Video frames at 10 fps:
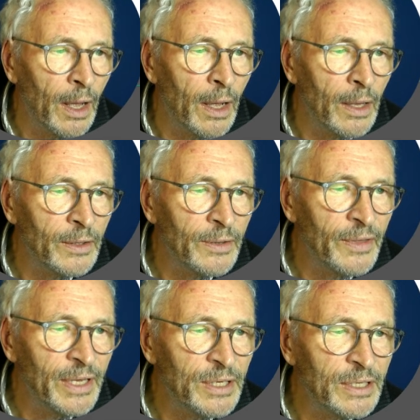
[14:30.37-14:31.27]

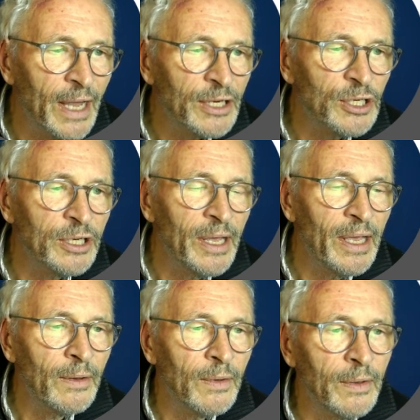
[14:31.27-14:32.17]
this is actually
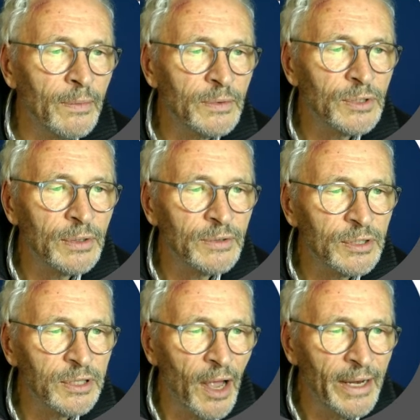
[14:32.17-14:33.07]

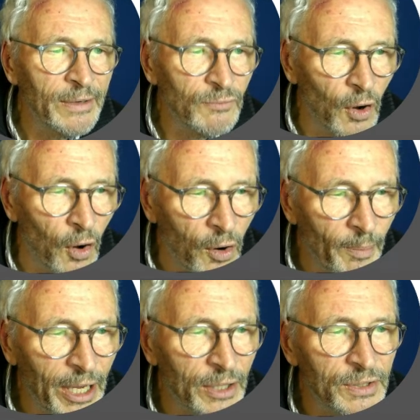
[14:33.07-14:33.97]
slightly wrong
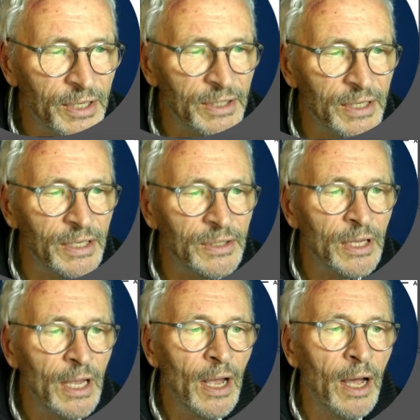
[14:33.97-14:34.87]
because this is
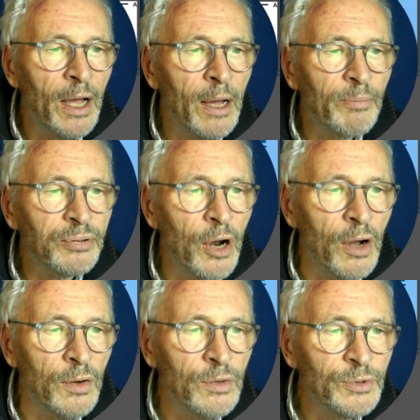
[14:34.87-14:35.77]

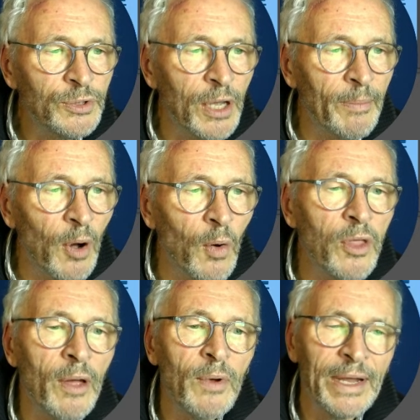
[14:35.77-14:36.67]
prose,
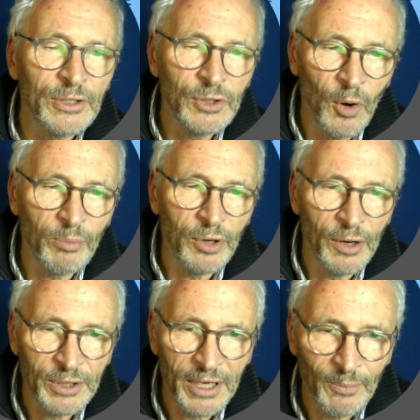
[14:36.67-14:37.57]
although it's not prose
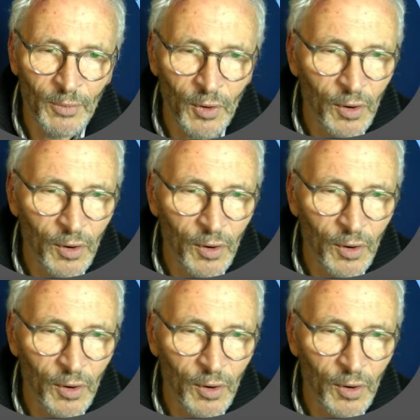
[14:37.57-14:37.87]
anymore.